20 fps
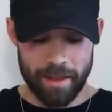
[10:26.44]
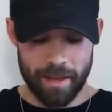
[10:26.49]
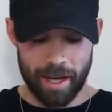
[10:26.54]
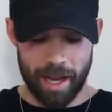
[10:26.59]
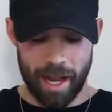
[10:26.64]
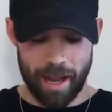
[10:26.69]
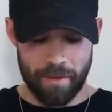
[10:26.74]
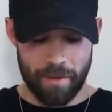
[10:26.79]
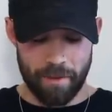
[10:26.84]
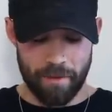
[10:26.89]
in the
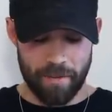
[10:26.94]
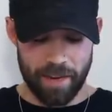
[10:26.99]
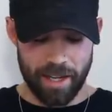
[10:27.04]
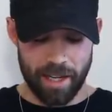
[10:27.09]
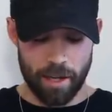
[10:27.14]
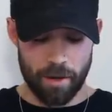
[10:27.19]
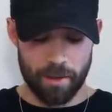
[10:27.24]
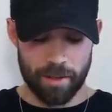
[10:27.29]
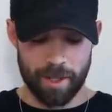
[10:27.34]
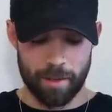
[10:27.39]
life
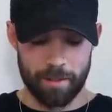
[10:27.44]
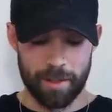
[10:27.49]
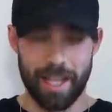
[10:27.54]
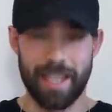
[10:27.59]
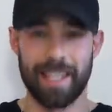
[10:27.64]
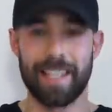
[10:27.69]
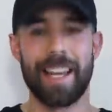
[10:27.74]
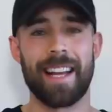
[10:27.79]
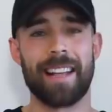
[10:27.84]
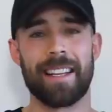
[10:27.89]
video
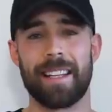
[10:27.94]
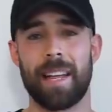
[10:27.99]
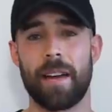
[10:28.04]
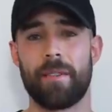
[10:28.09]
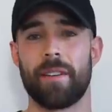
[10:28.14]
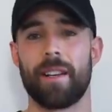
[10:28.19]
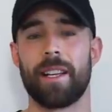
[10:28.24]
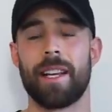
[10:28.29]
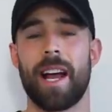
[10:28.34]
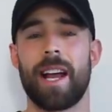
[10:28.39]
someday? Yeah,
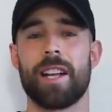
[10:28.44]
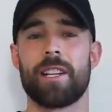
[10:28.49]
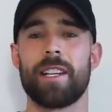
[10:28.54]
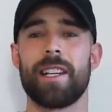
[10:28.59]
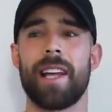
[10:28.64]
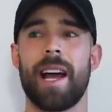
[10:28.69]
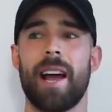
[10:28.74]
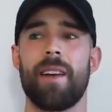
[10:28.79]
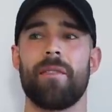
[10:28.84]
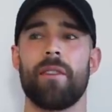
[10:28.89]
definitely. I
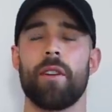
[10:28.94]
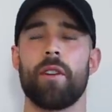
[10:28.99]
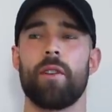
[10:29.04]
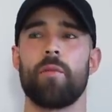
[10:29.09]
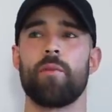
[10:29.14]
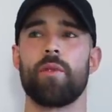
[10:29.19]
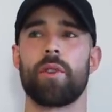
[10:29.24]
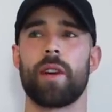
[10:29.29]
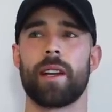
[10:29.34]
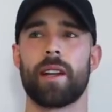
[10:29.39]
actually have a
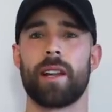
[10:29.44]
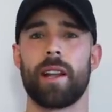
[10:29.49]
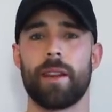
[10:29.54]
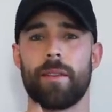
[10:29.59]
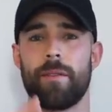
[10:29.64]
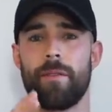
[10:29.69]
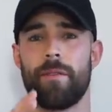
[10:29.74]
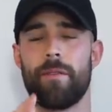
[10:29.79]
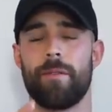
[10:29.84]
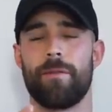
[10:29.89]
lot more kind of like,